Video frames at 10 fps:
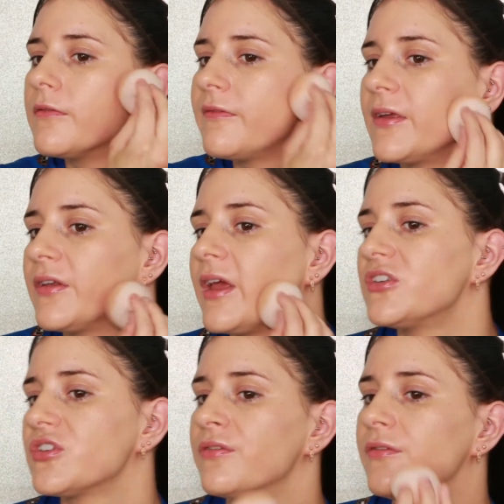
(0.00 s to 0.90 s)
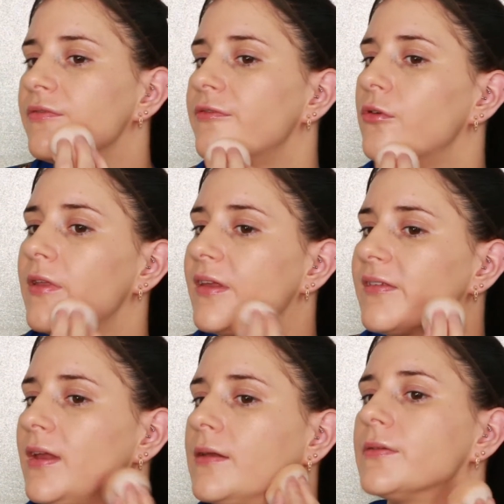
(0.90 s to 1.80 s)
foundation for their
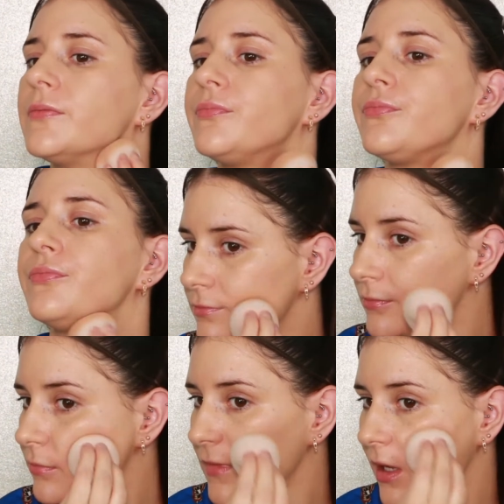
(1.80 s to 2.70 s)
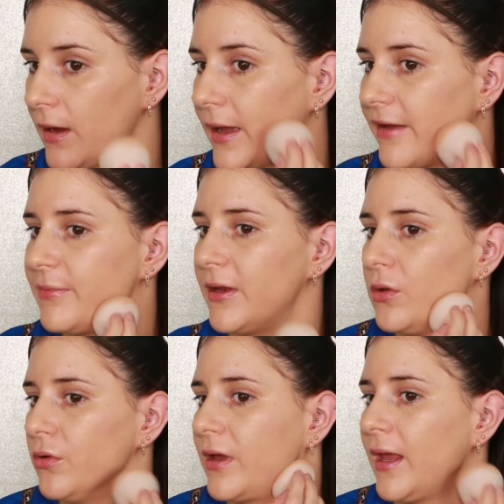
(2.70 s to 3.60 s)
skin. I have been
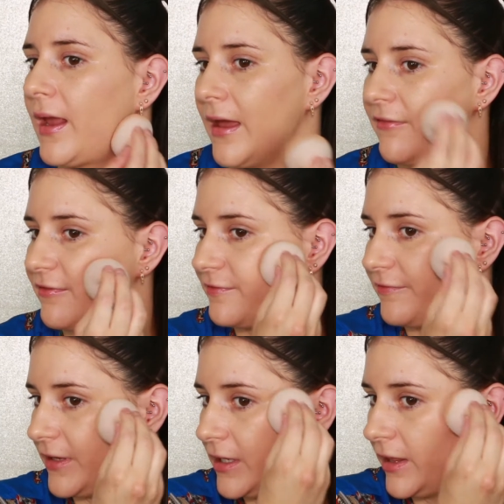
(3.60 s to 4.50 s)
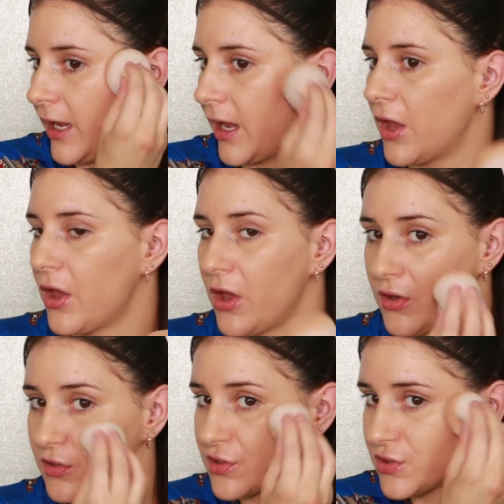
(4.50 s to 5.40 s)
looking and feeling
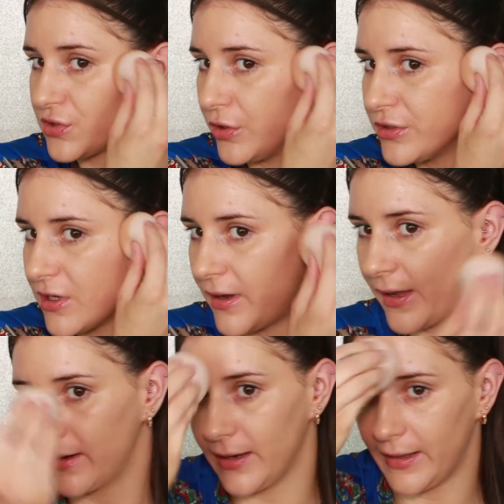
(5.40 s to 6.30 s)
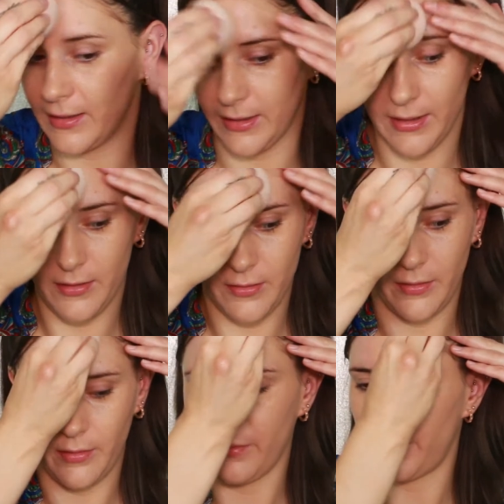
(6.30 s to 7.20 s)
so tired lately.
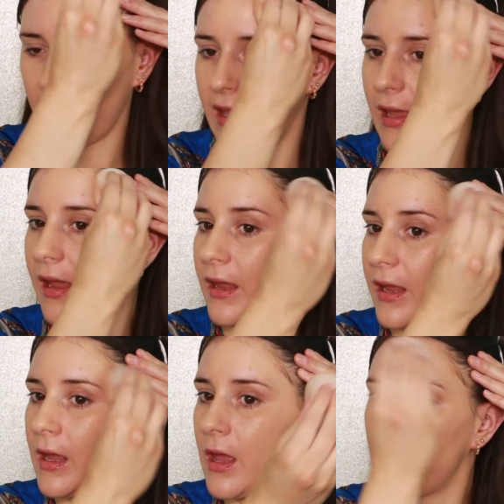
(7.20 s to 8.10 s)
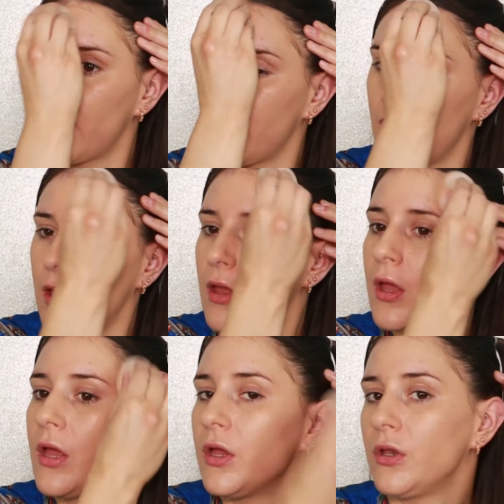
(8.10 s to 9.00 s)
Being a
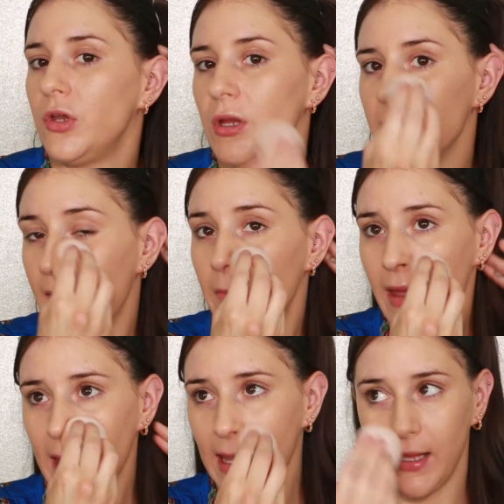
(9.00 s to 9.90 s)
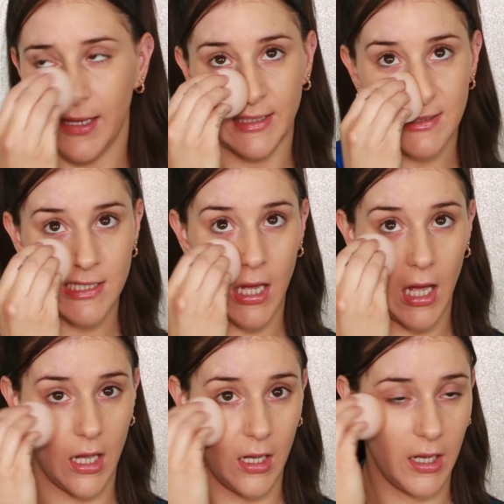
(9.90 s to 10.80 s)
new mum is
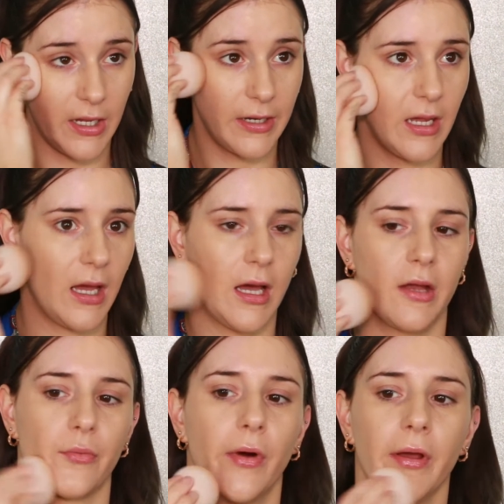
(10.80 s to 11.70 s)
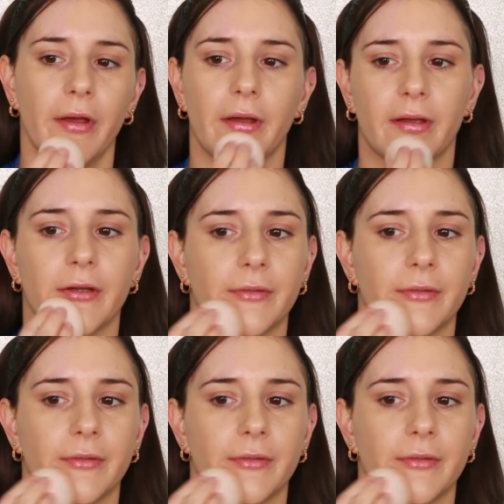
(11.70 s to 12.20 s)
hard work,